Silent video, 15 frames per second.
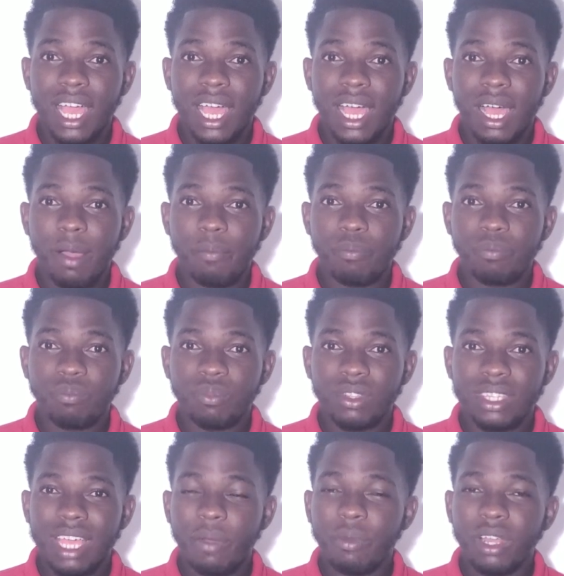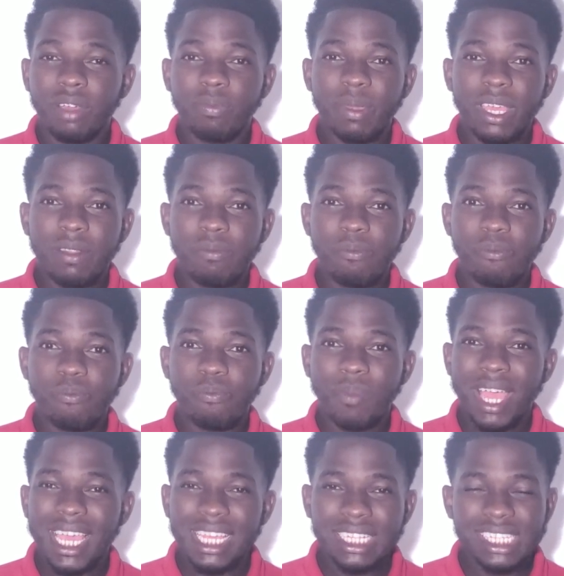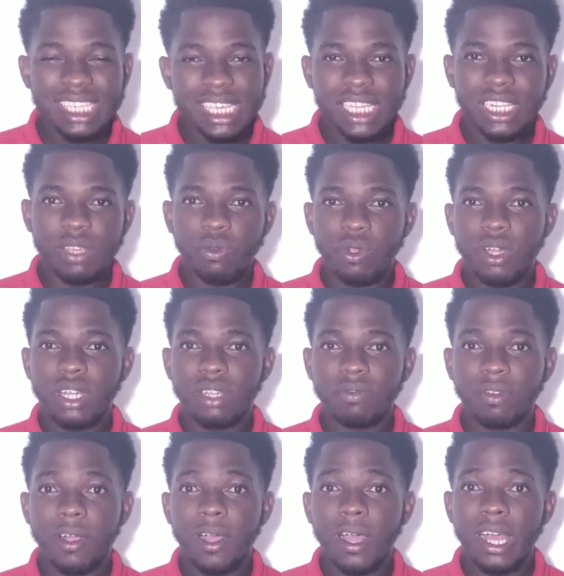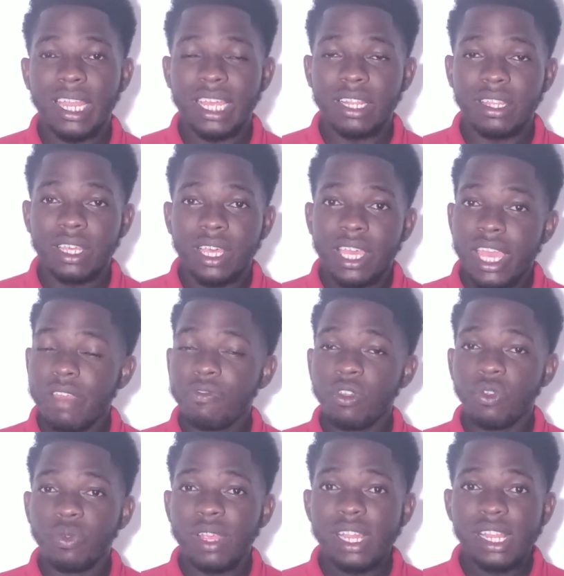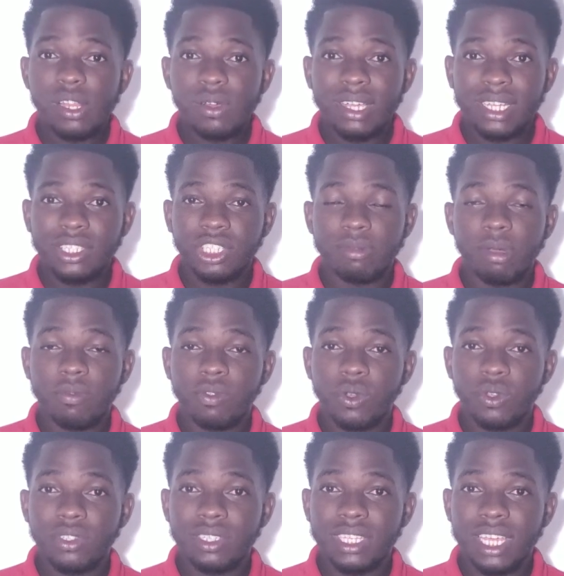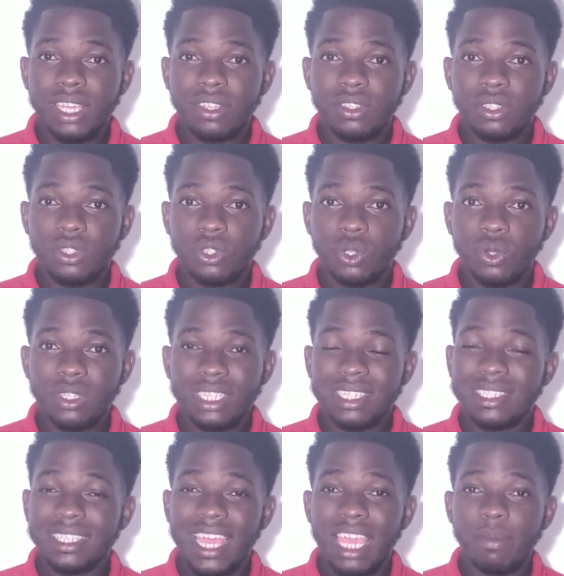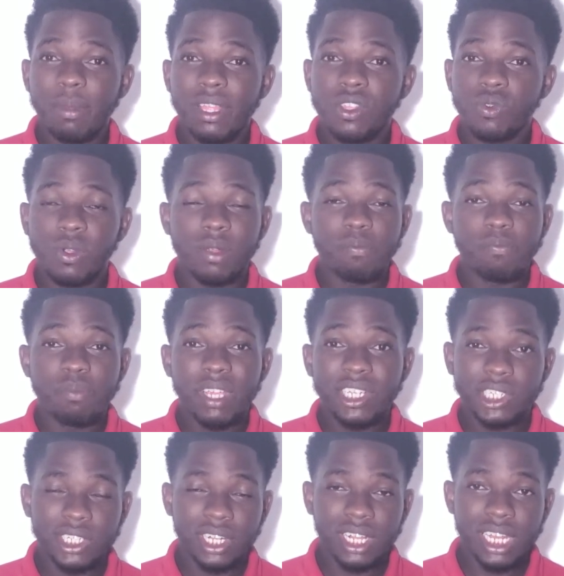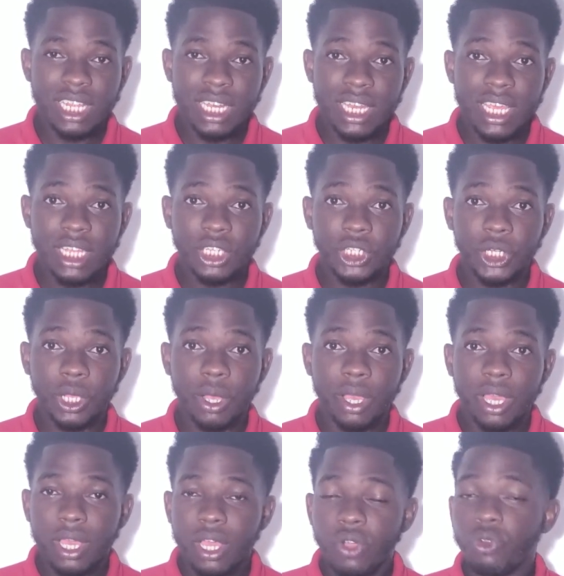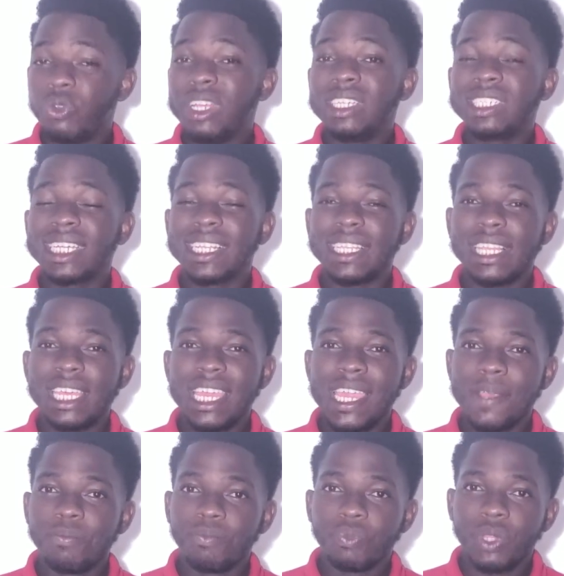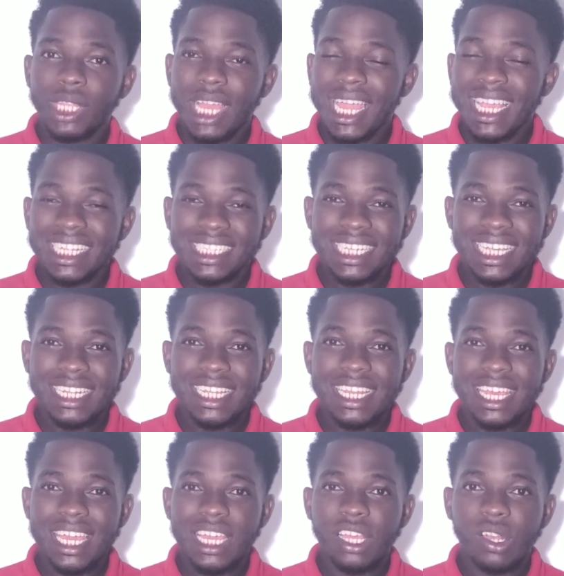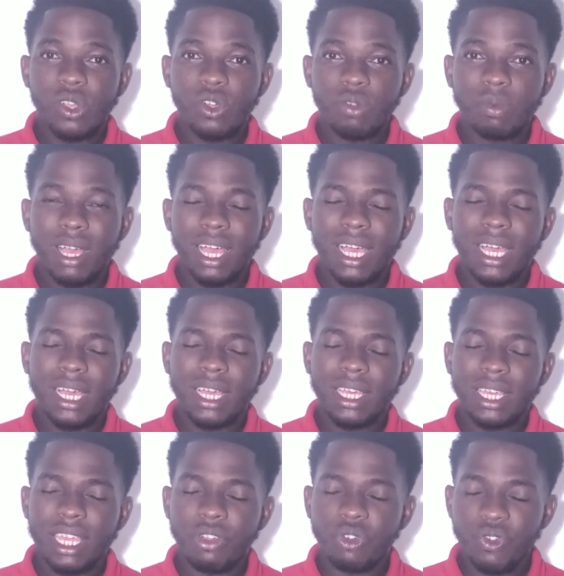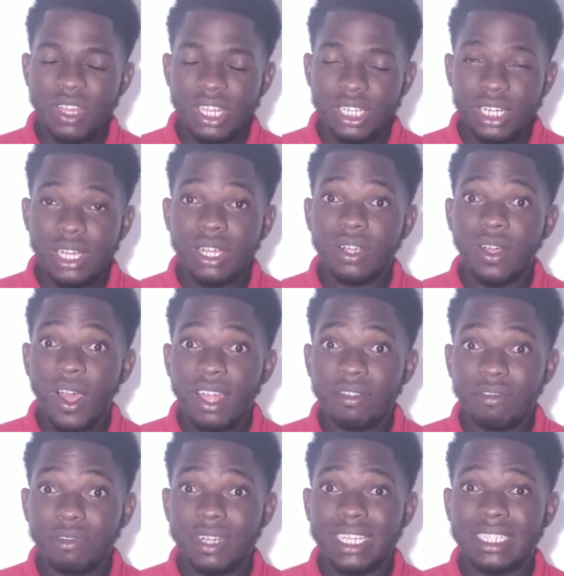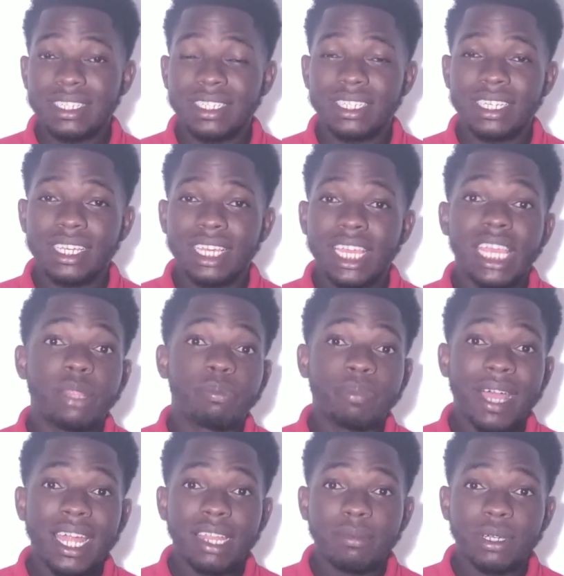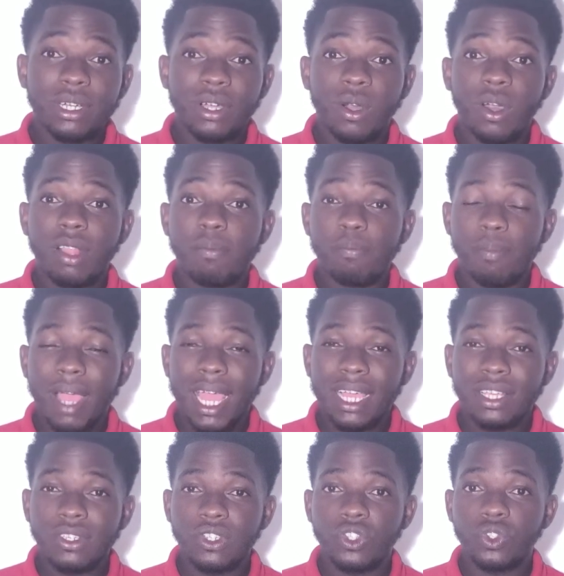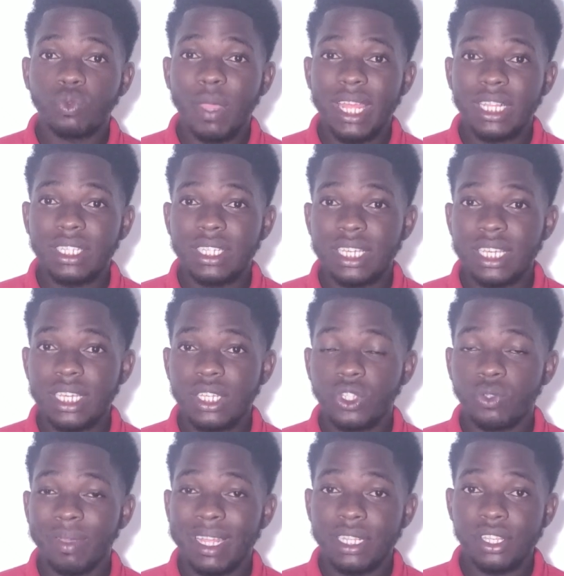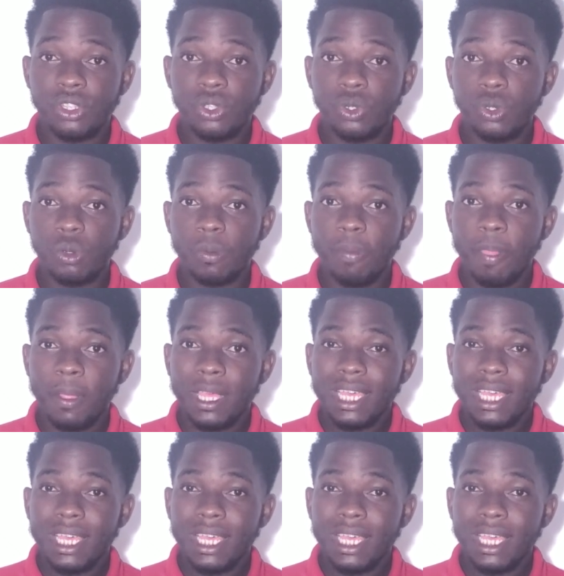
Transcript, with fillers: um, that would have been mighty in the Word of God. And if you really look at some of those things, those assignments were missional in nature. Recently, I attended a globe, uh, a regional conference in Panama called Max 2022.